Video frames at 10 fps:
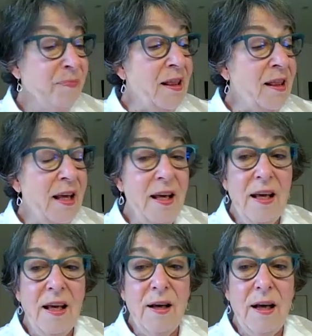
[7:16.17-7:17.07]

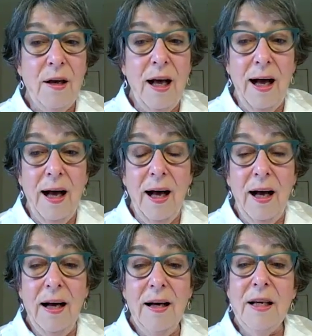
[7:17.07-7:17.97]
there
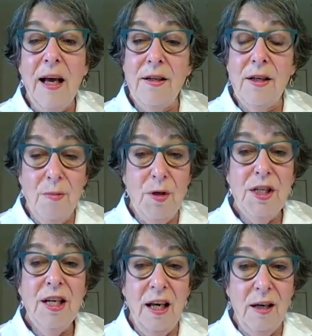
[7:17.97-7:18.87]
are, in
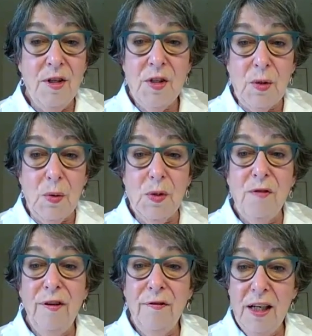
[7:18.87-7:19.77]
community language schools,
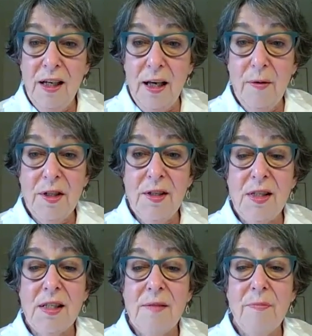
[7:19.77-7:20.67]
50
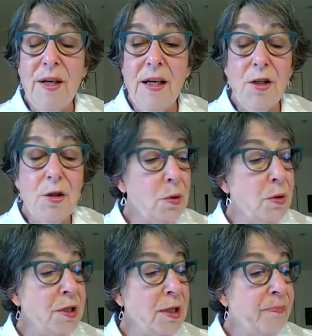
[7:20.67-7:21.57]
languages being
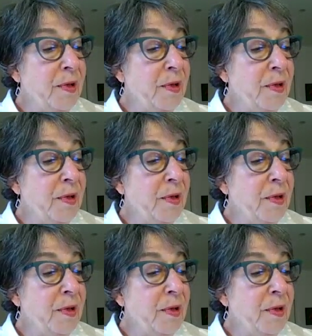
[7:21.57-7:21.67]
taught